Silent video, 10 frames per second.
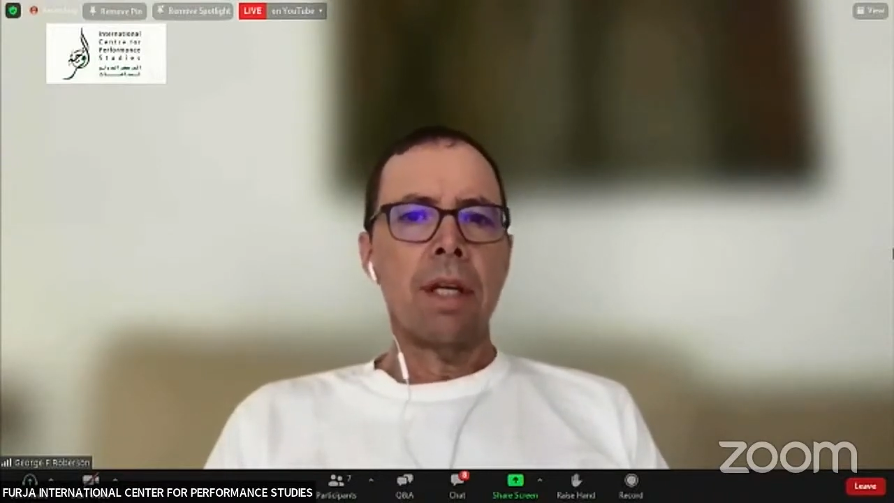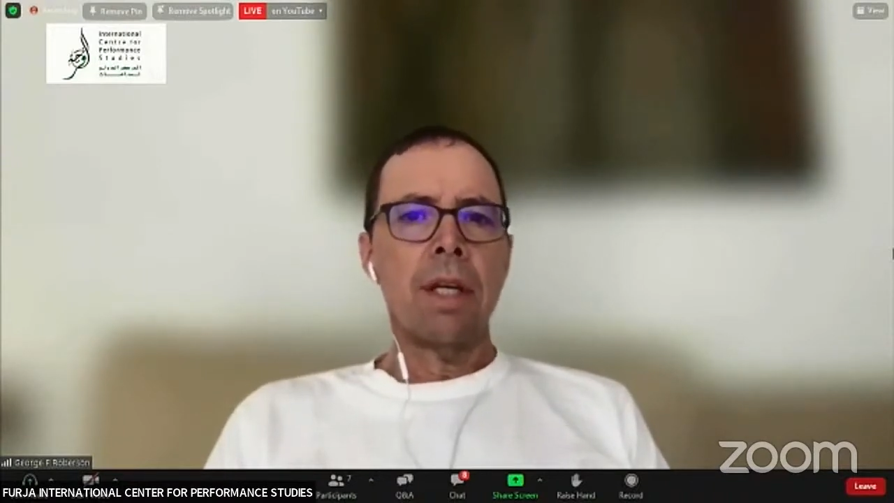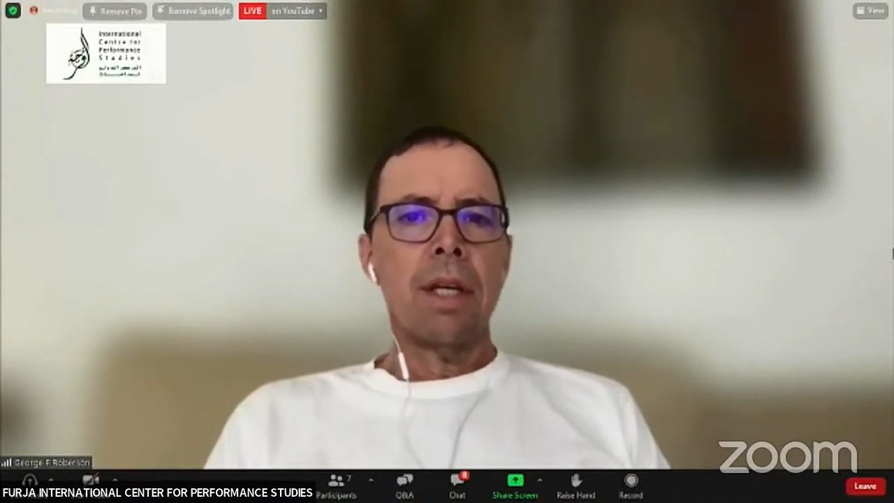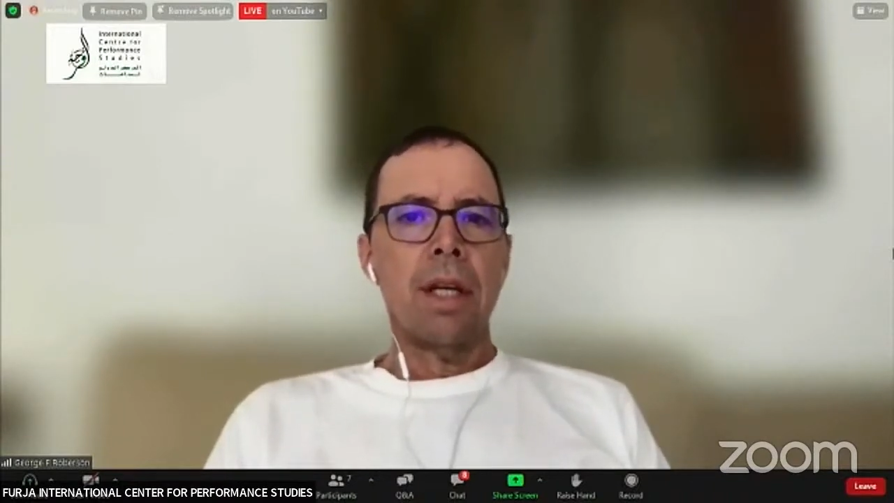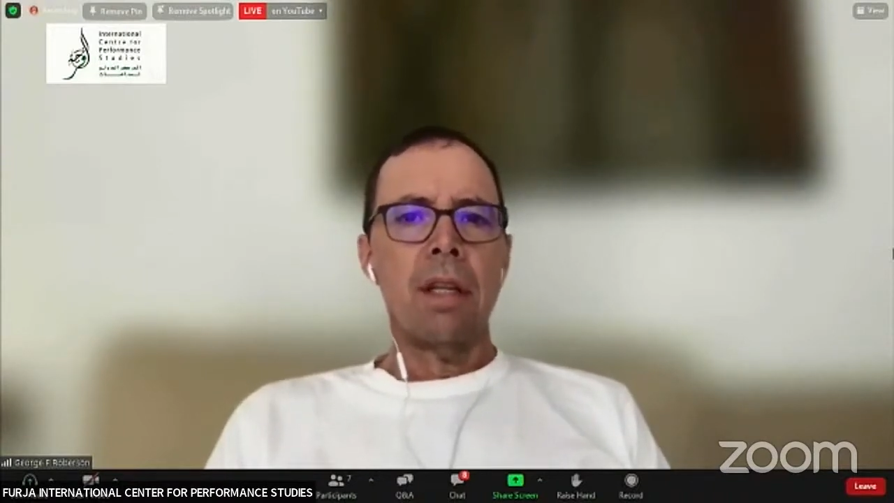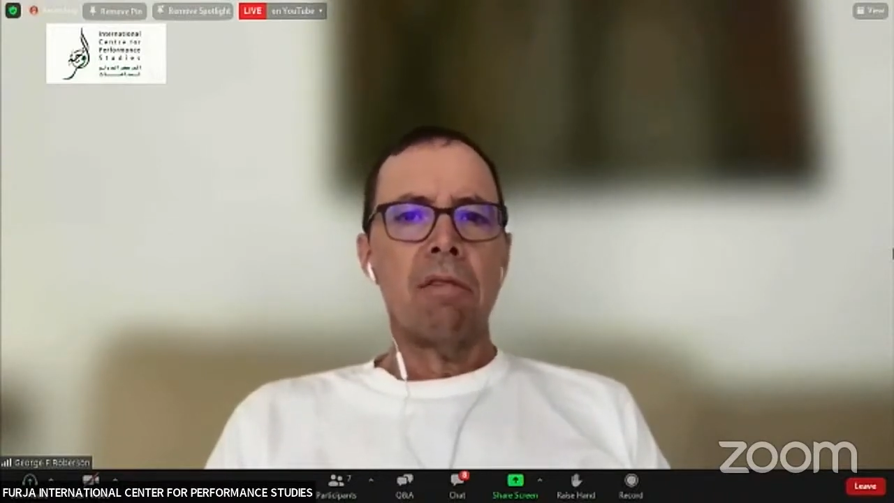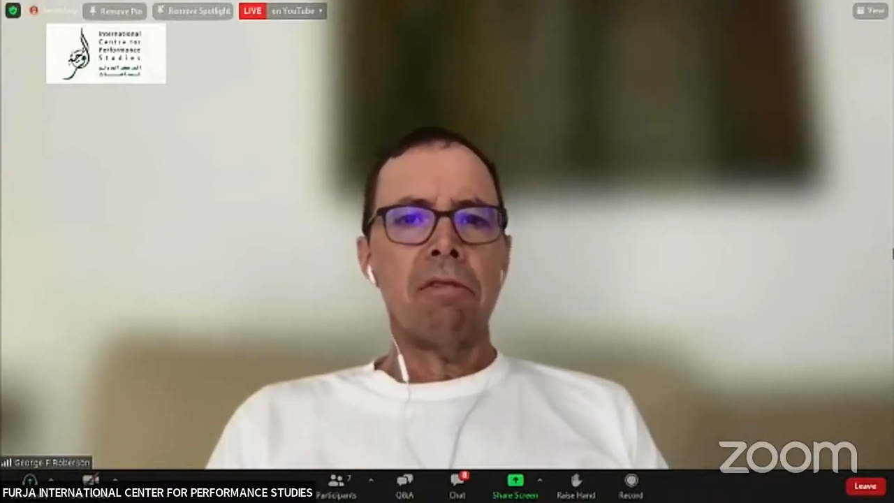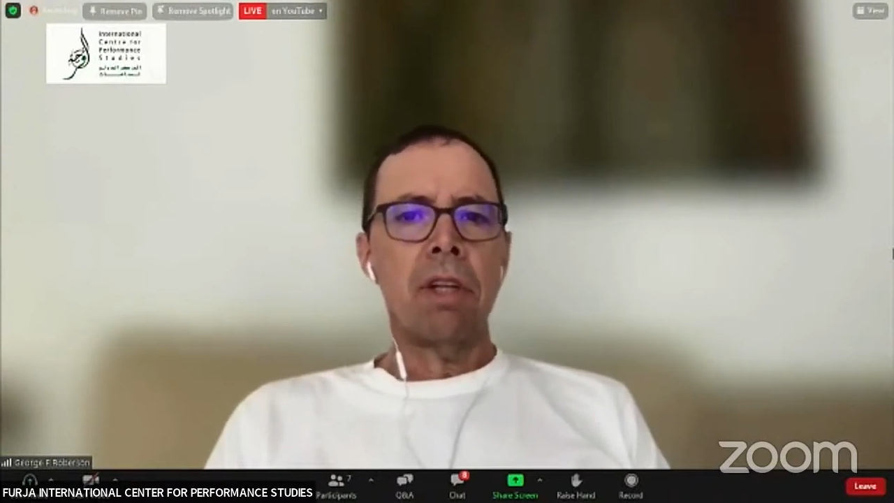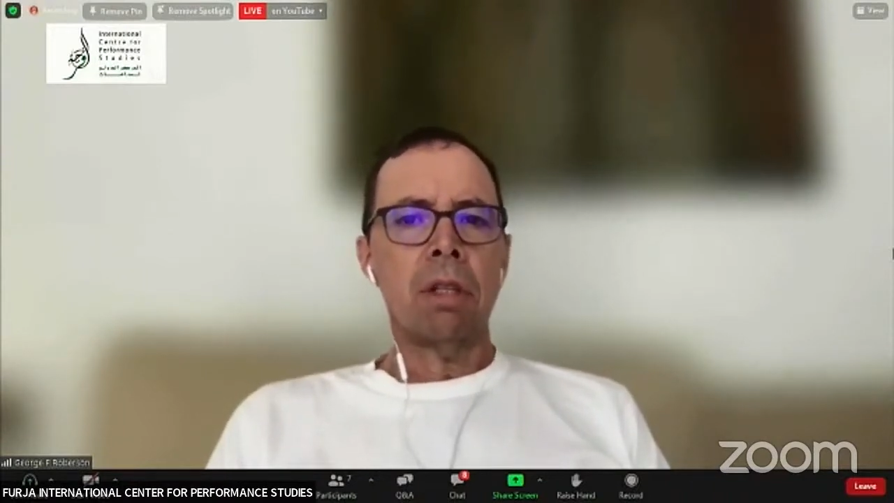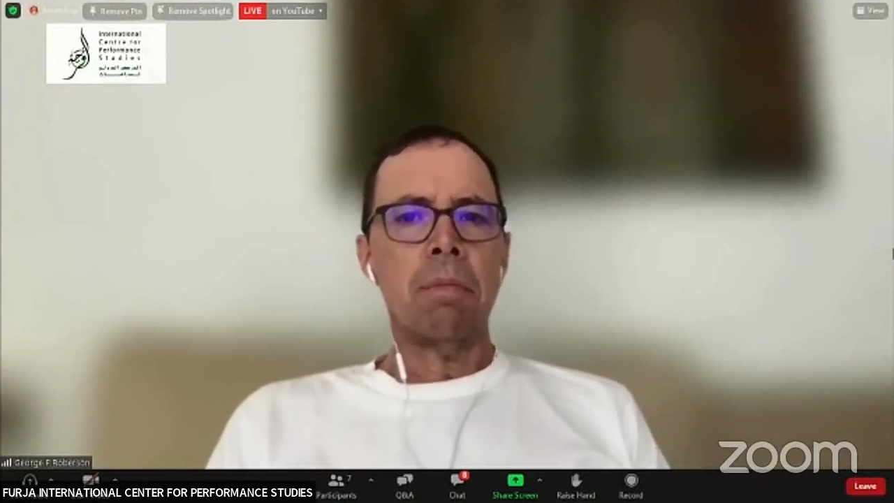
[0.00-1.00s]
and the
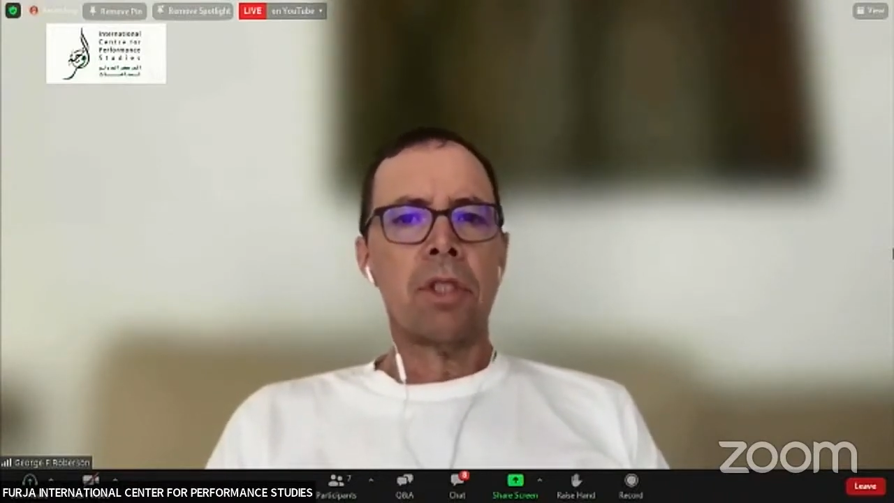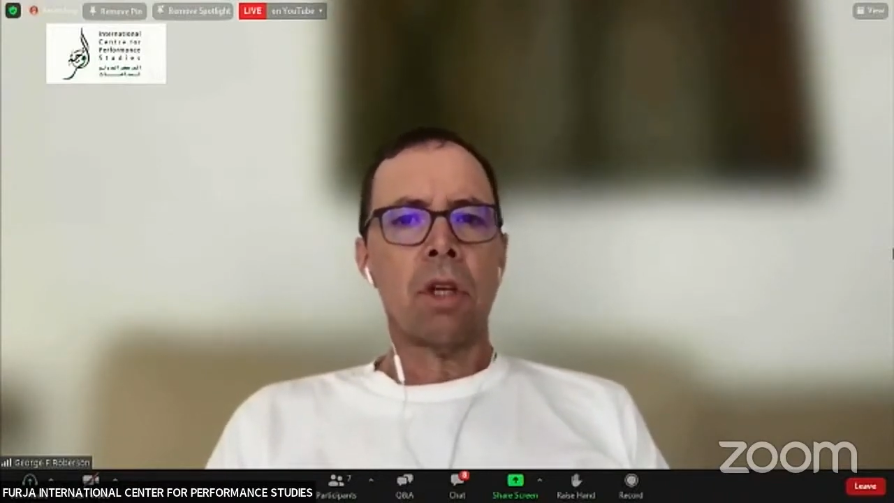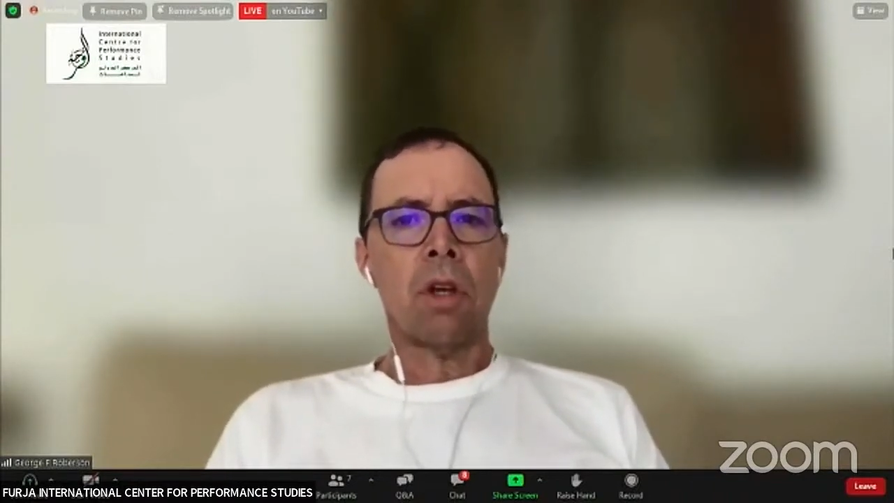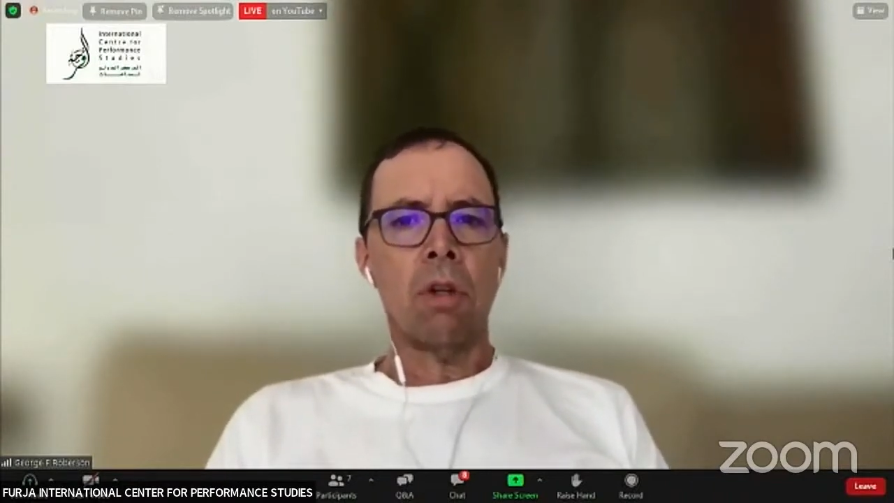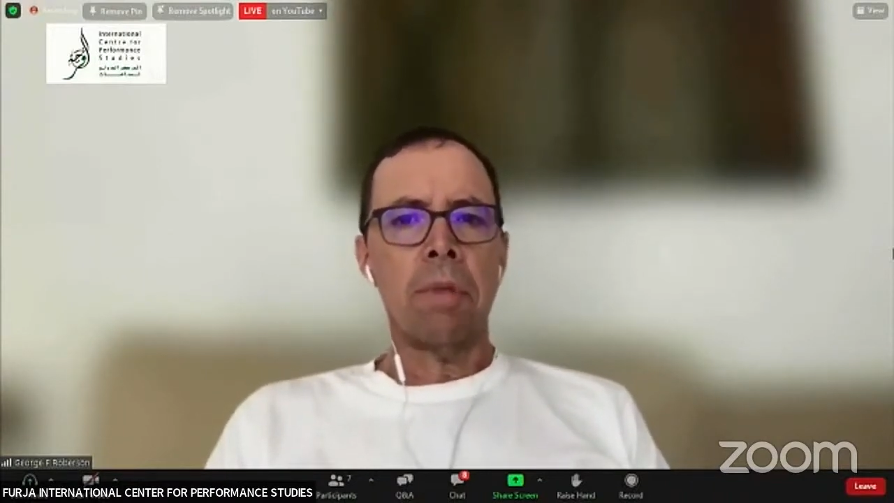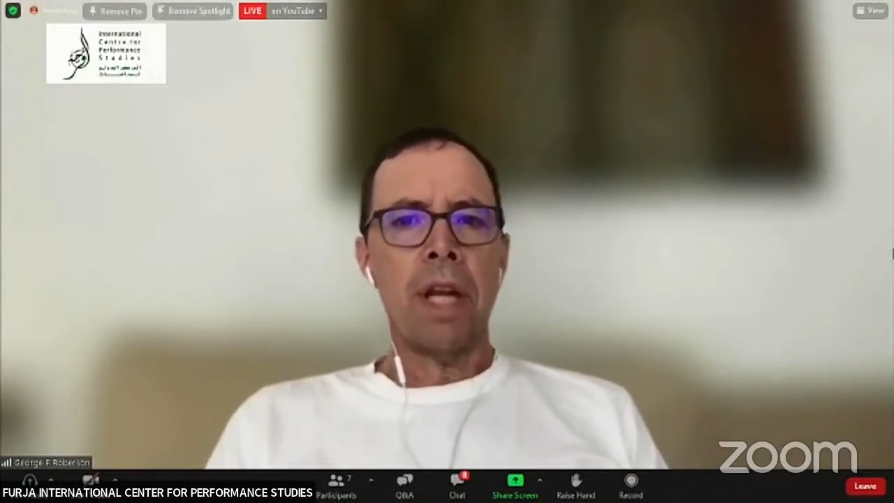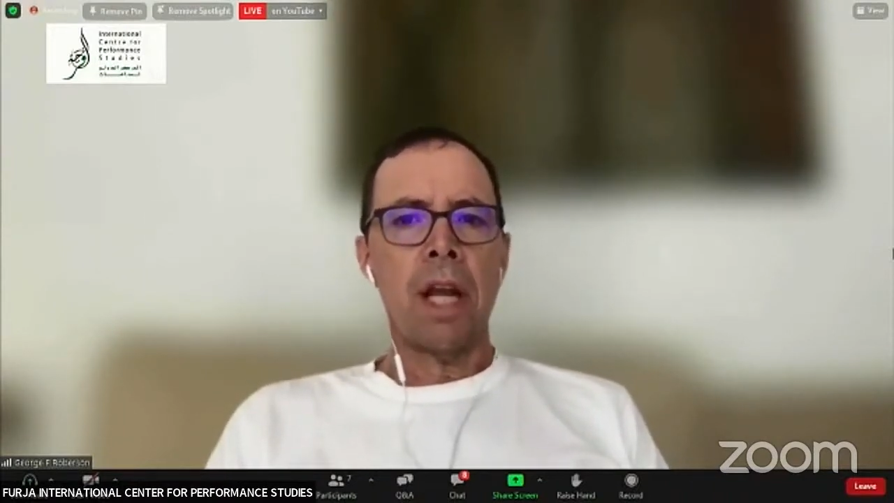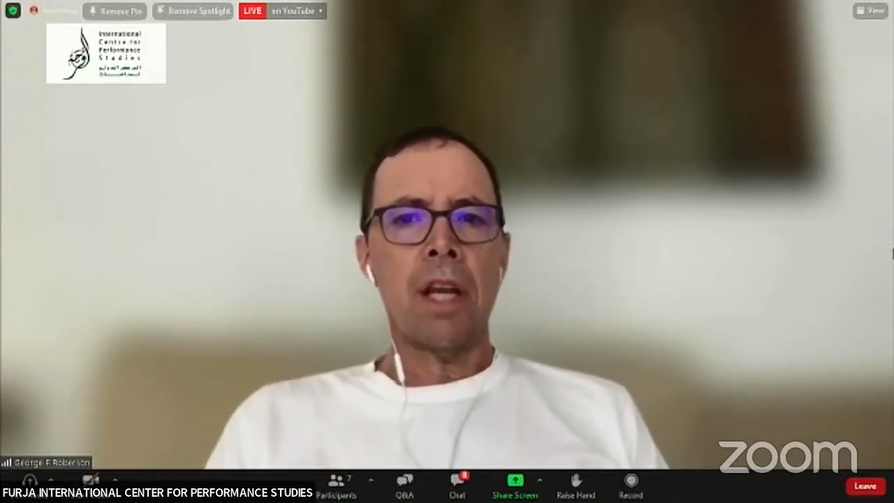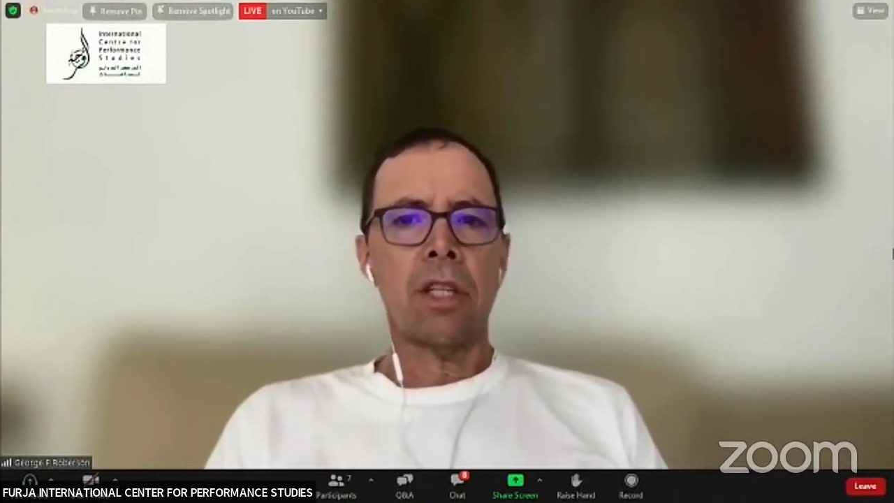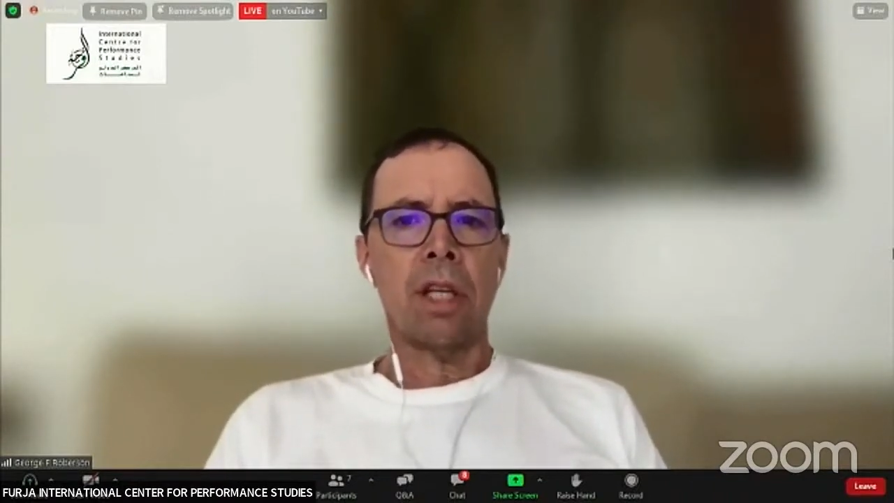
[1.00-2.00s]
film is a culmination